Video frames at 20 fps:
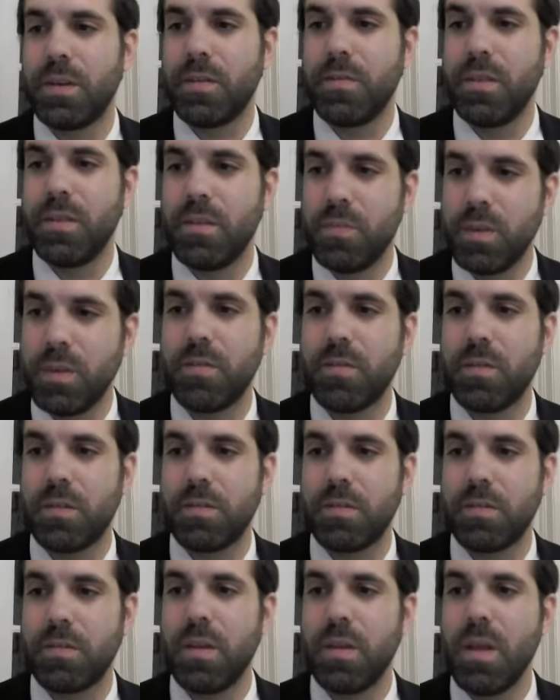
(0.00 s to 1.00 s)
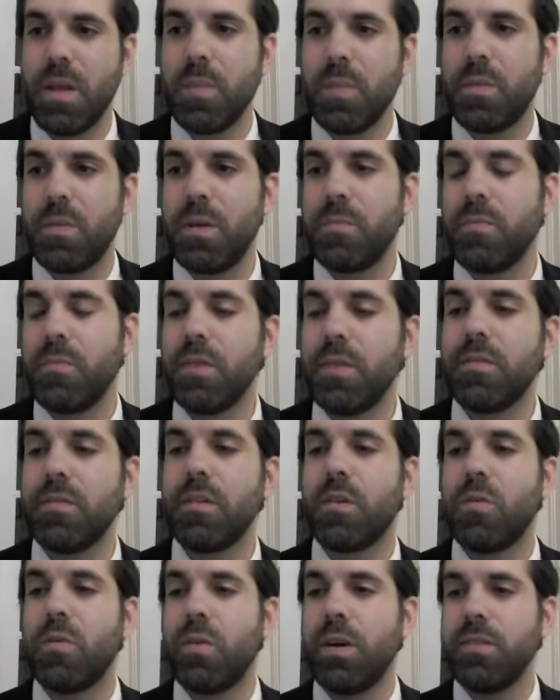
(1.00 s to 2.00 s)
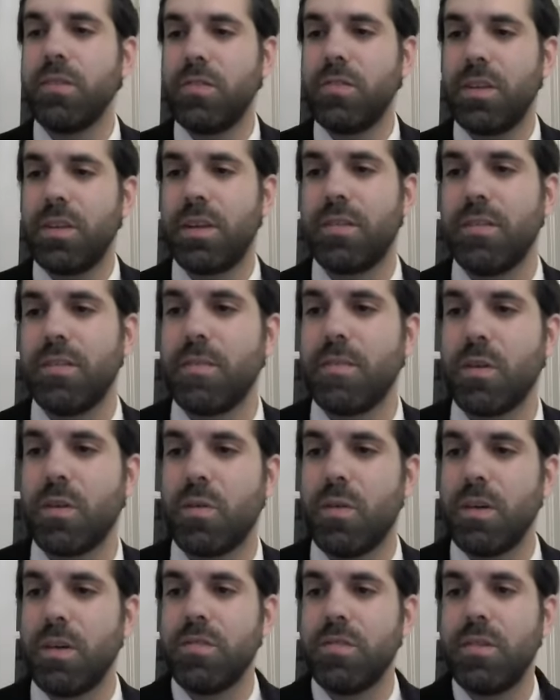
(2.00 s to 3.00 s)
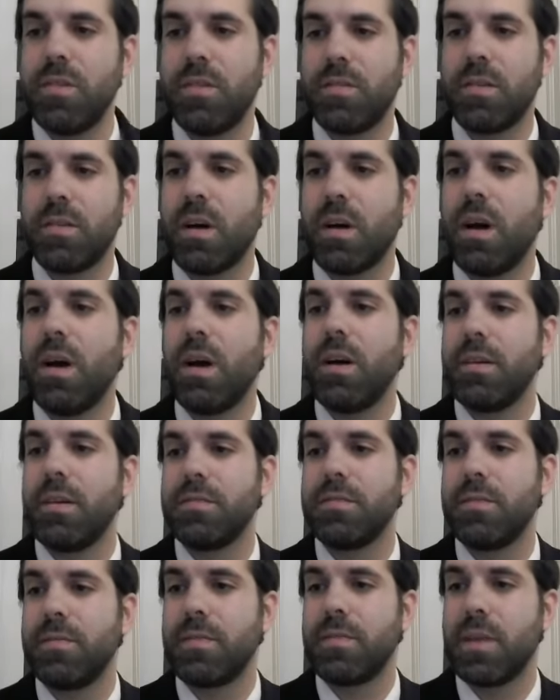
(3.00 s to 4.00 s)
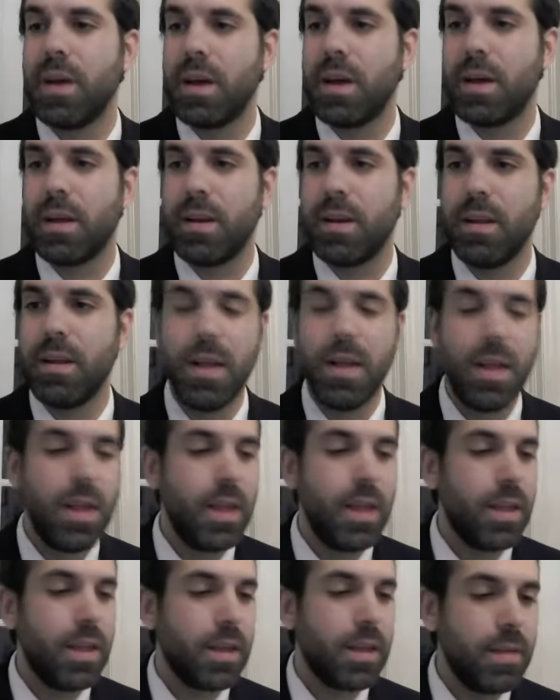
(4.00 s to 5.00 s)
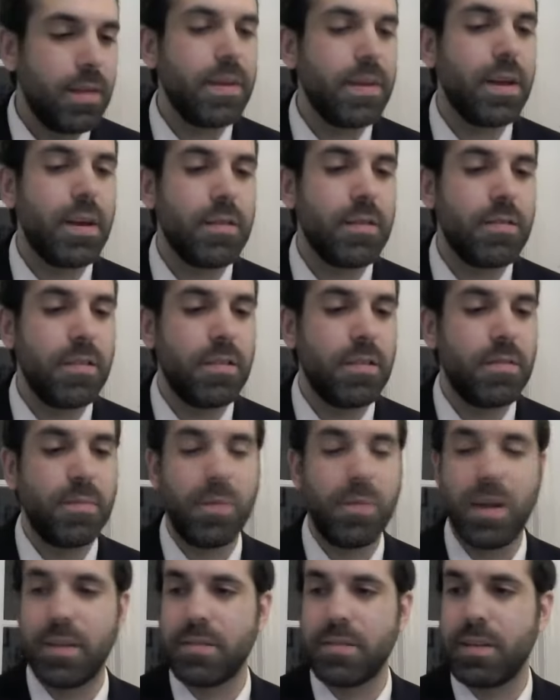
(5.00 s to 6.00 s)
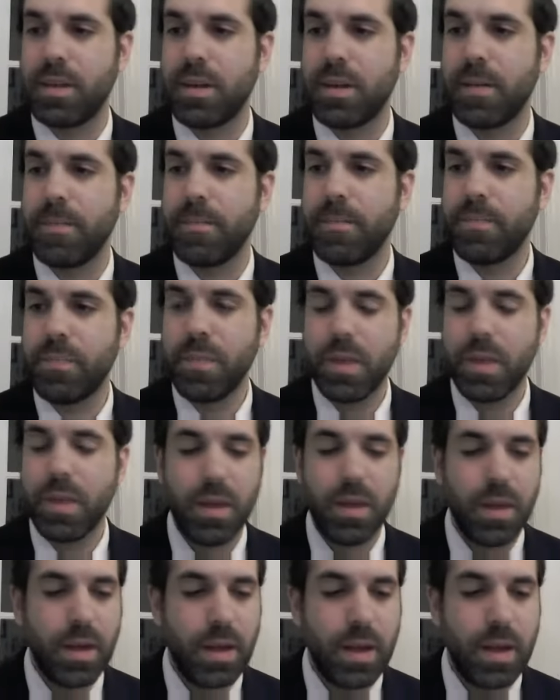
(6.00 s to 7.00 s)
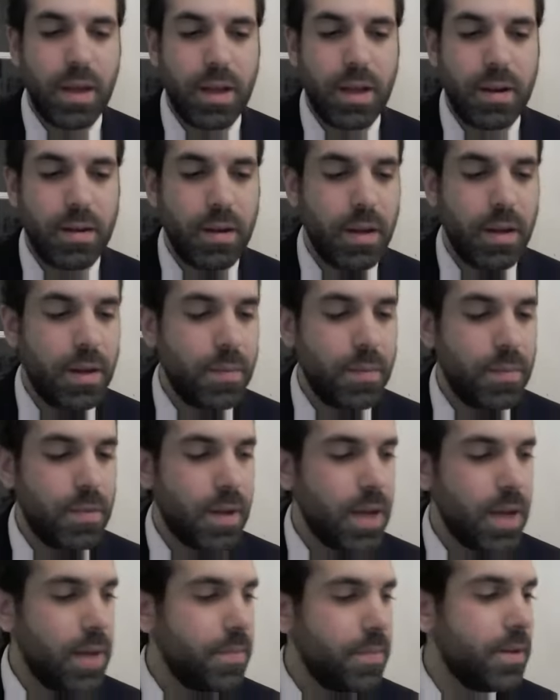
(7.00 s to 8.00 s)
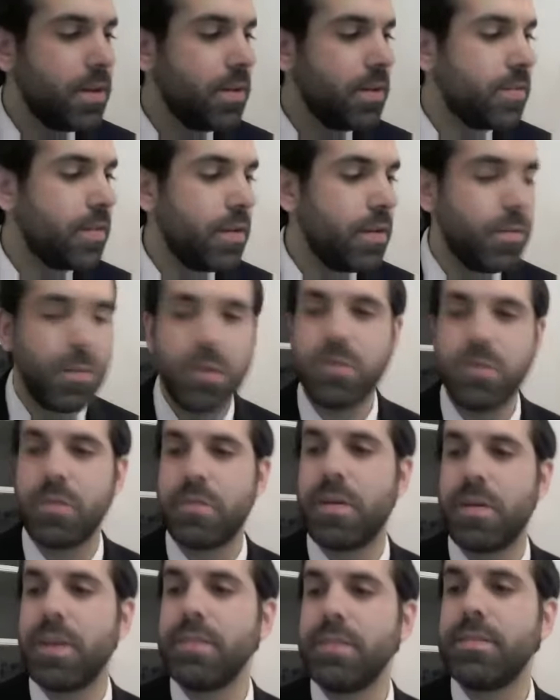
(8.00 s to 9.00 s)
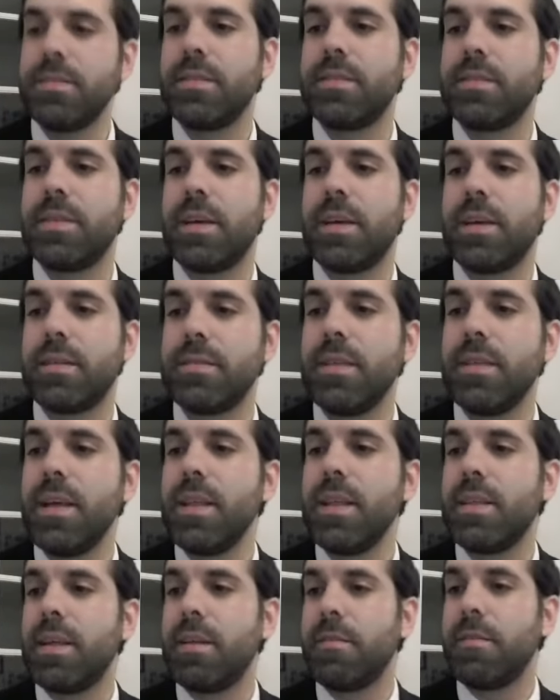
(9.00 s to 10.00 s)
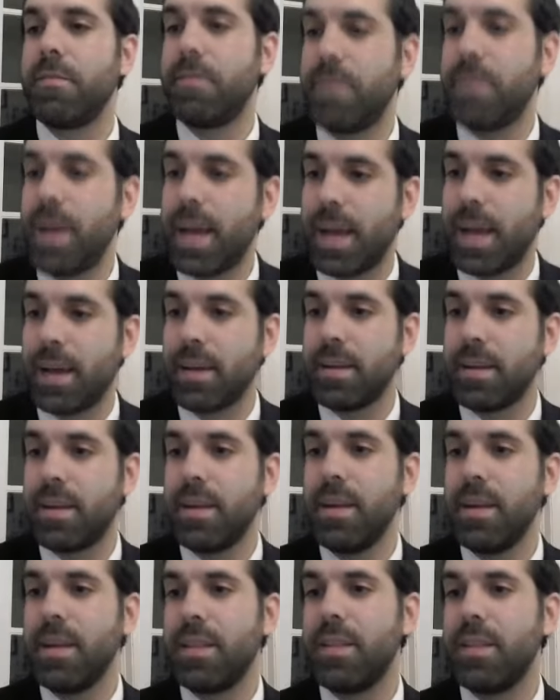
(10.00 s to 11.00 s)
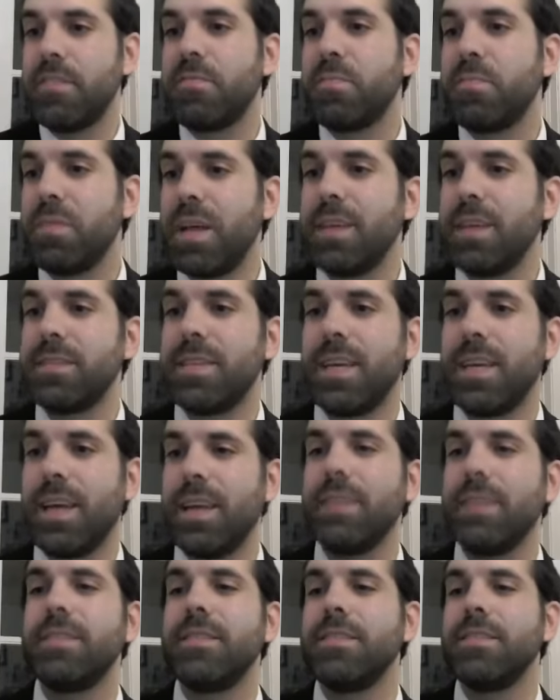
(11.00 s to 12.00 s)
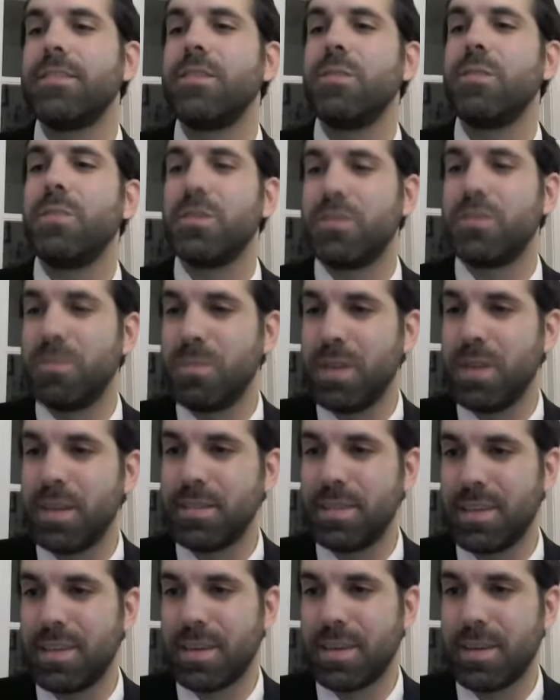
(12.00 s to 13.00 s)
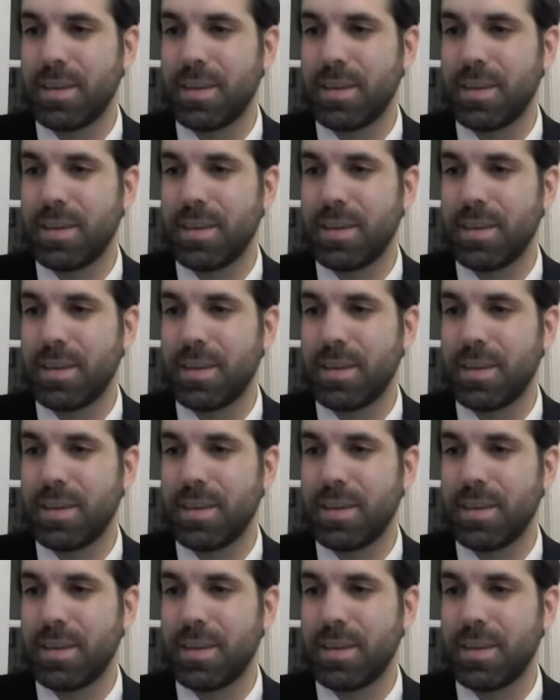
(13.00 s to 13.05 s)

of these mitzvahs. But it brings the question as if the question is the cause of God giving us this blessing. And um, the commentary say, Moshe Feinstein says that in fact this blessing isn't so much a blessing